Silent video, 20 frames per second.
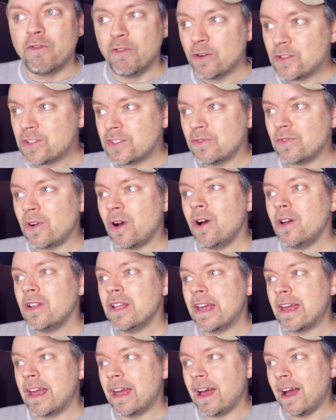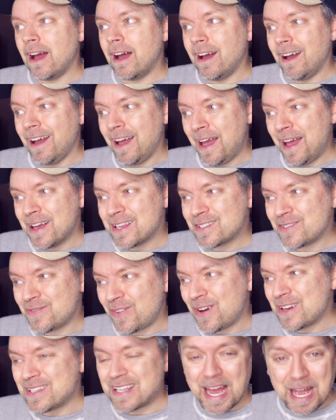First of all, as
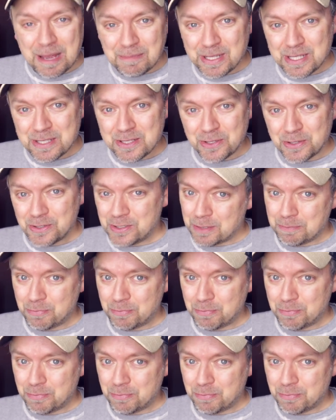far as I'm concerned,